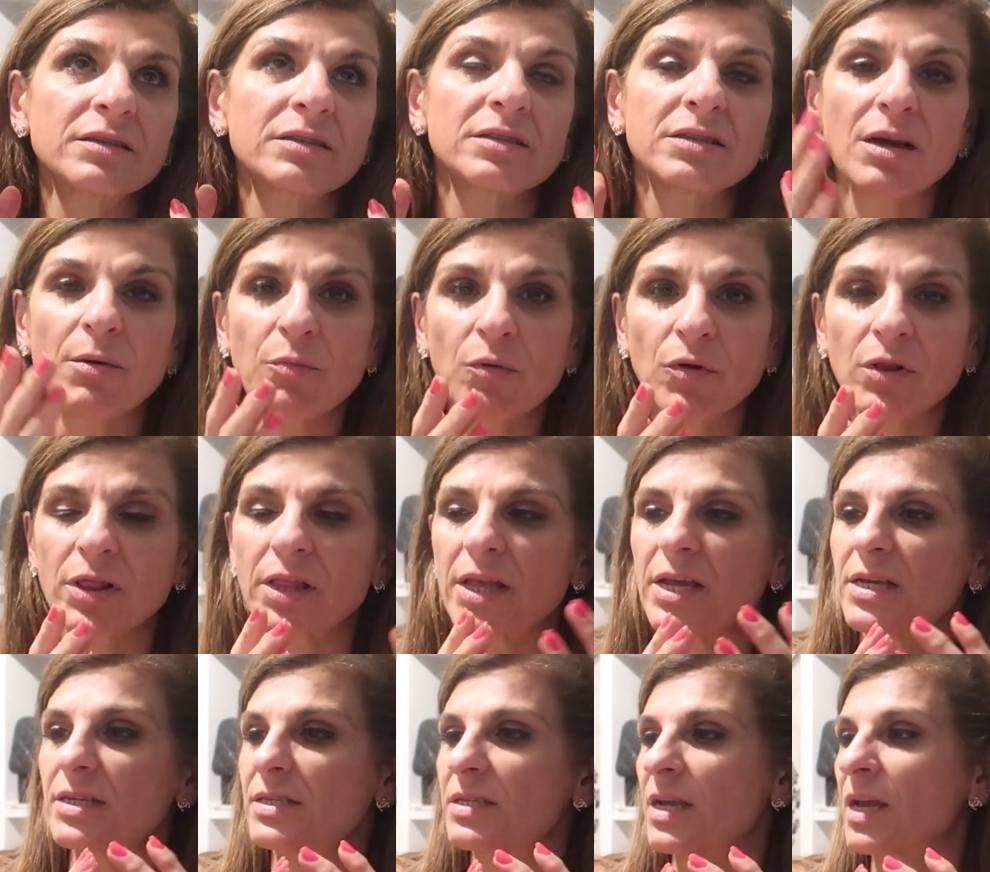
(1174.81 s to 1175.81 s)
double
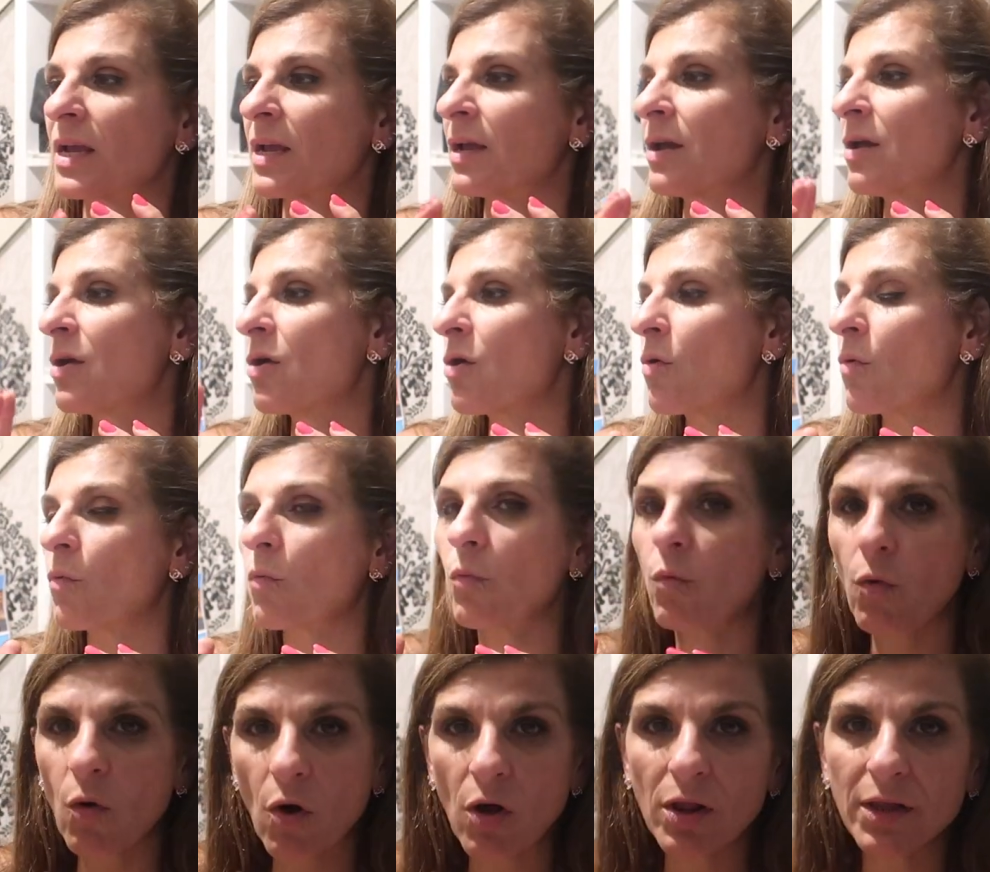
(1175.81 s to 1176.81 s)
glazing,
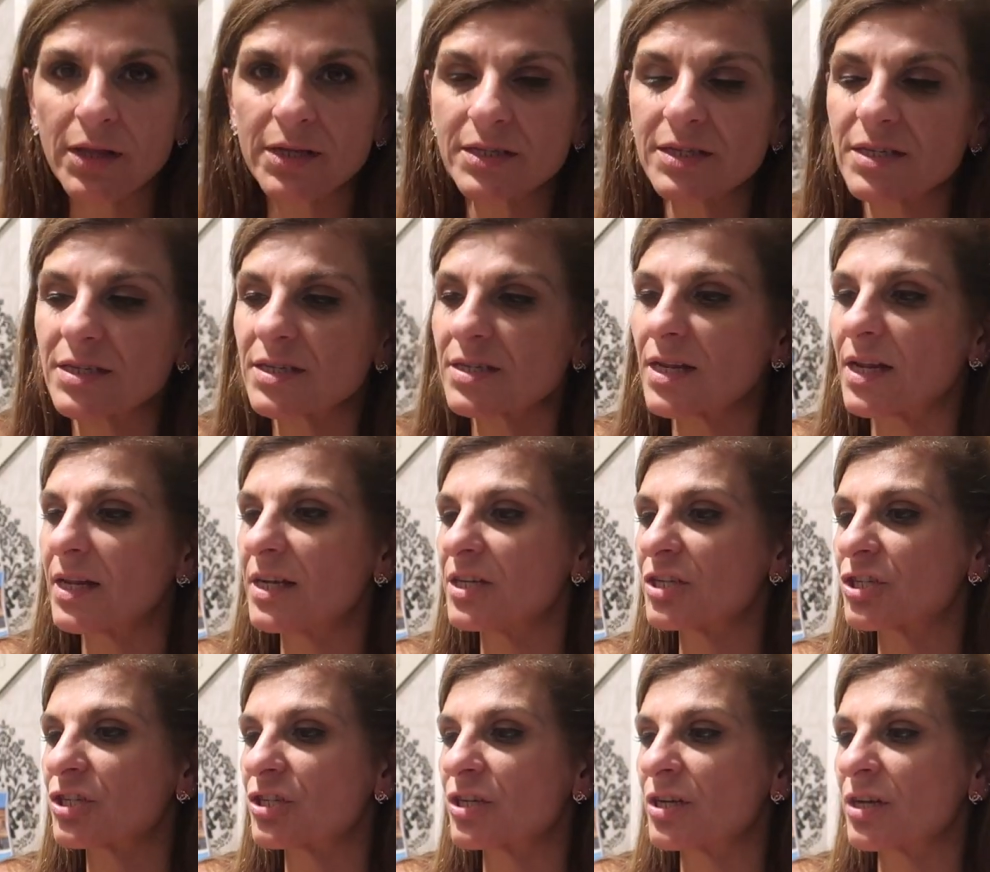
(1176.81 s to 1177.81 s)
wall
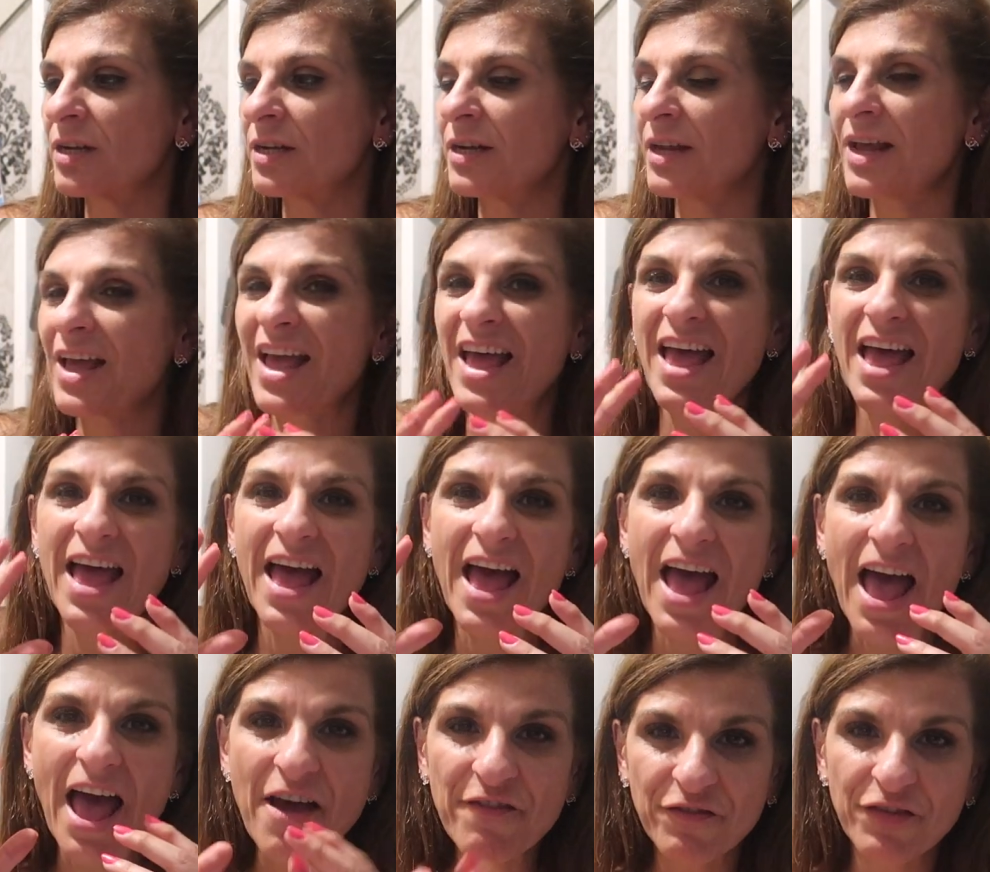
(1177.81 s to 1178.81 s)
insulation.
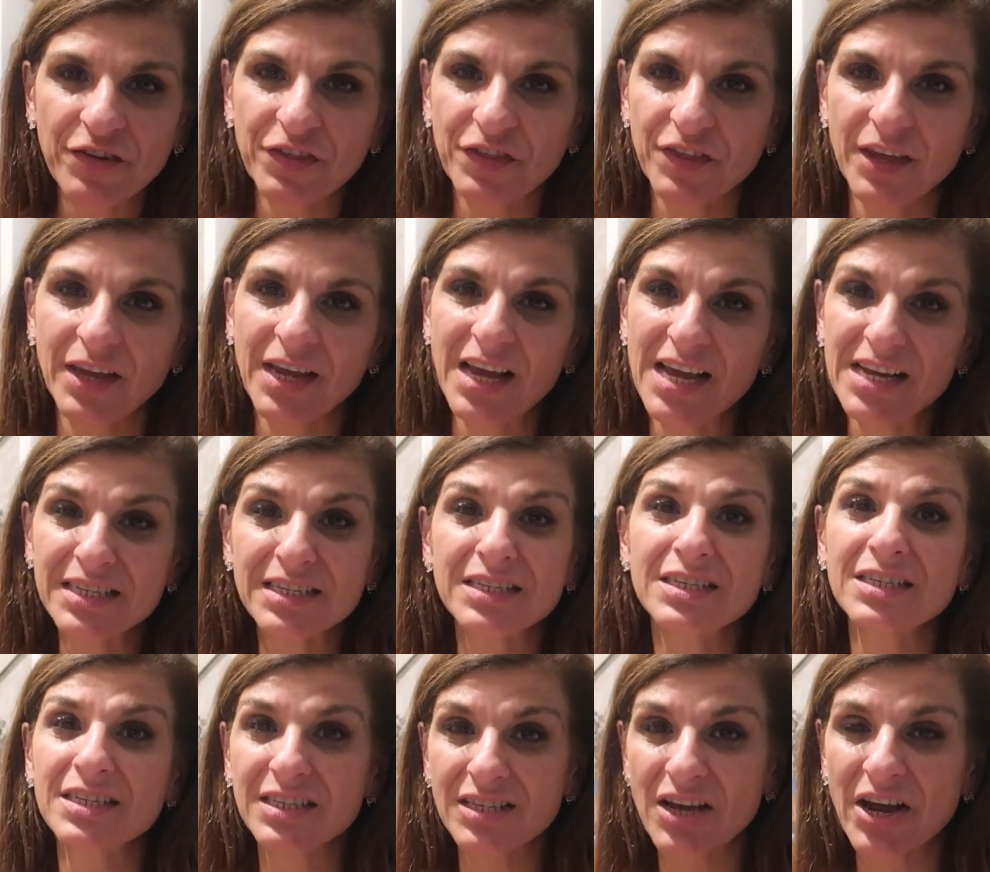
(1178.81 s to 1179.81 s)
Everything is
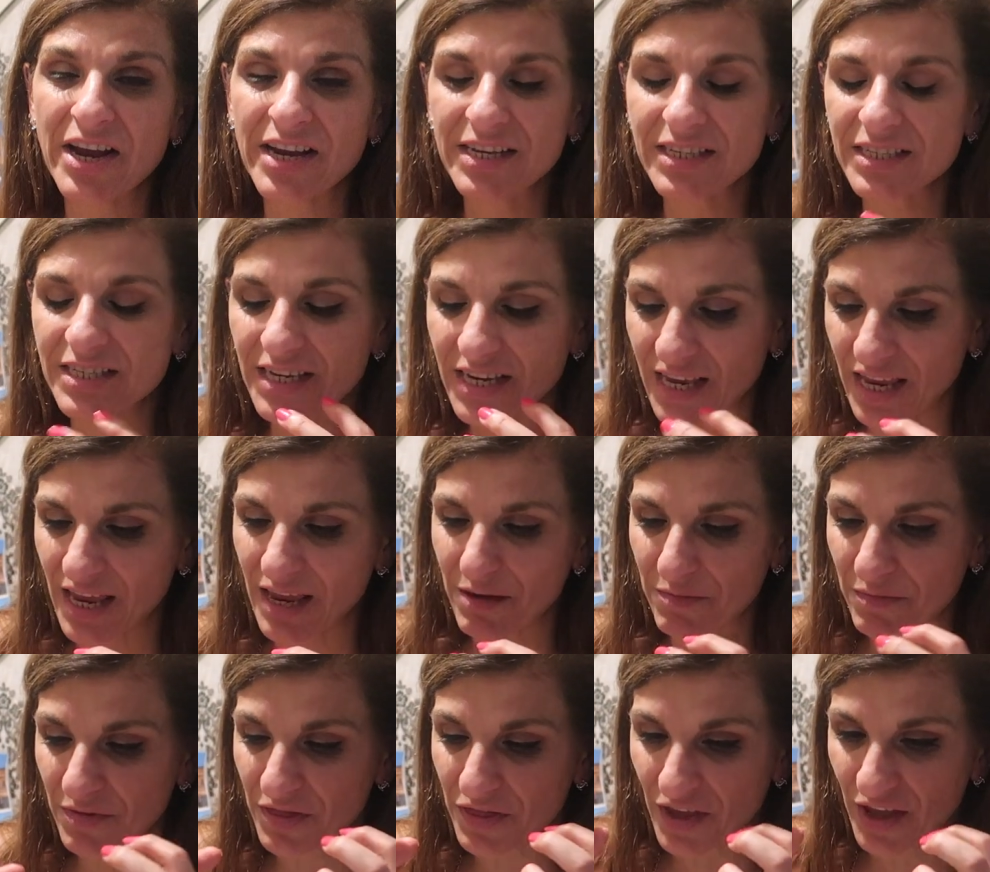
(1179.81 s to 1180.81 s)
designed to
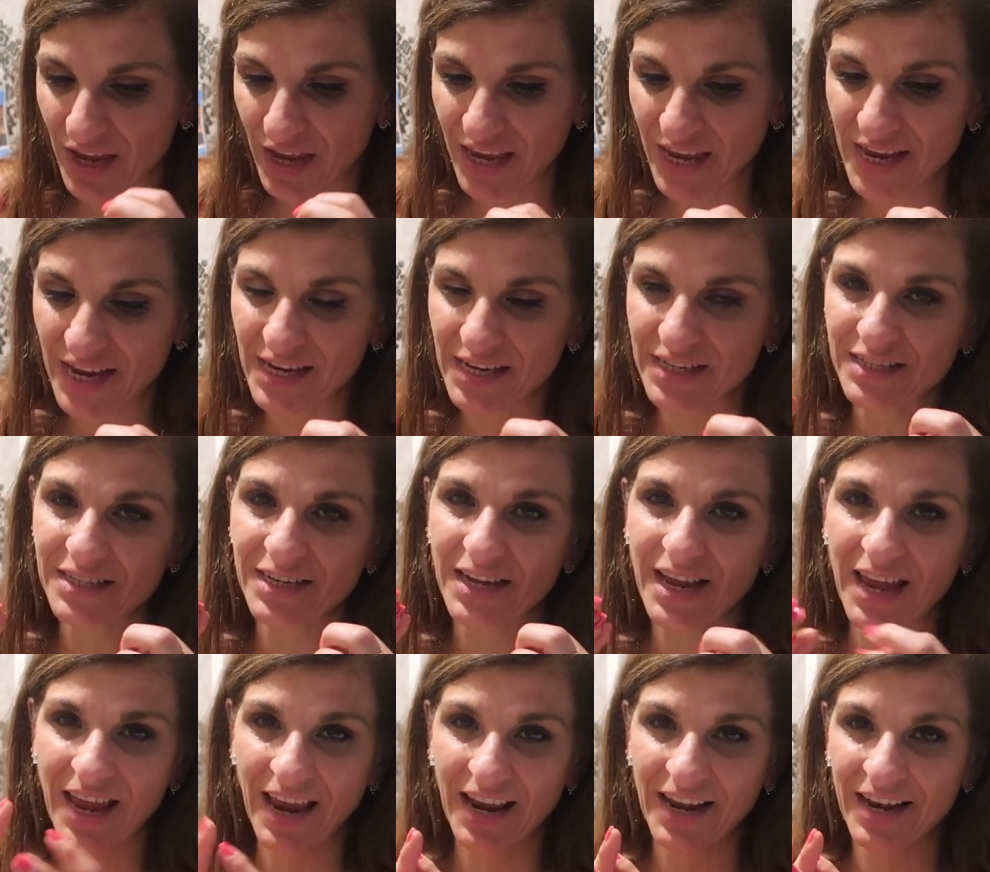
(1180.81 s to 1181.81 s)
keep the heat
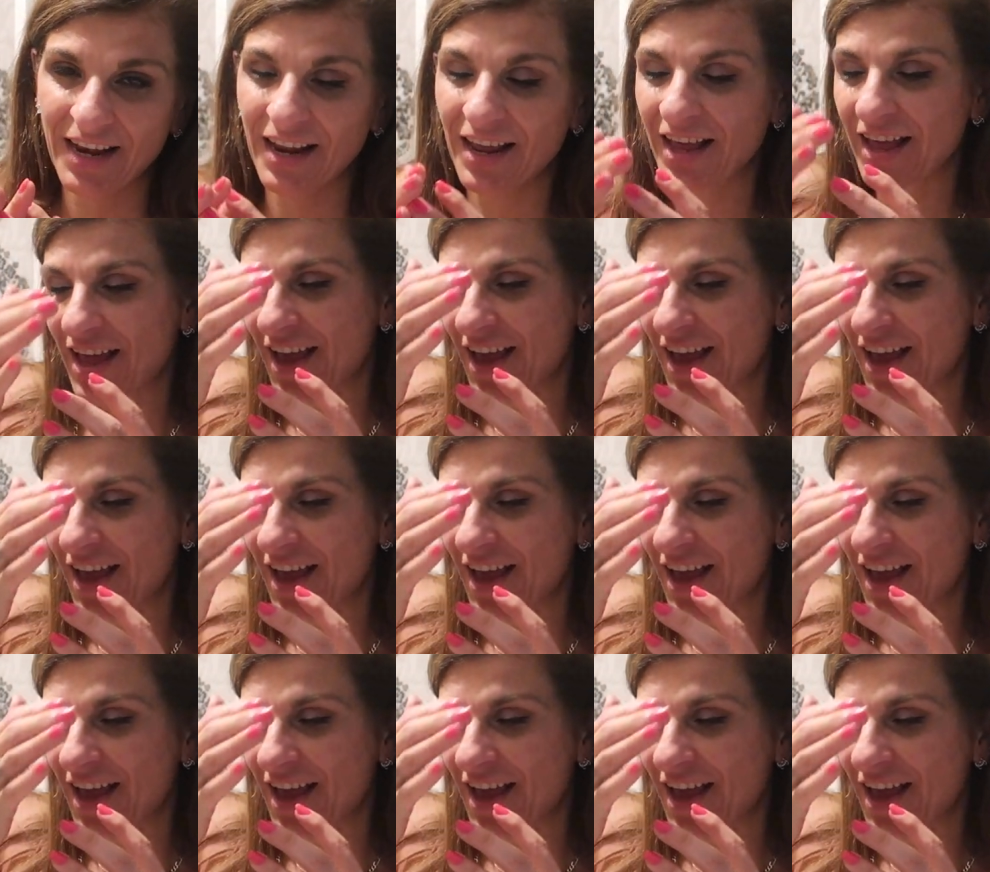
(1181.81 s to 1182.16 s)
in.